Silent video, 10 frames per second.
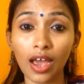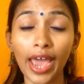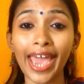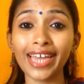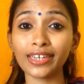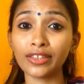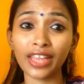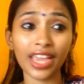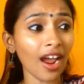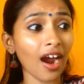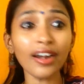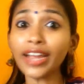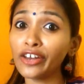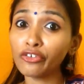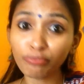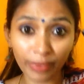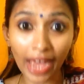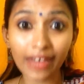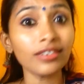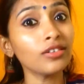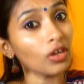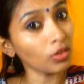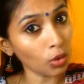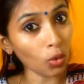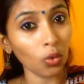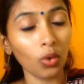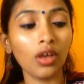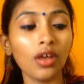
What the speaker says: and they are kind of branded though.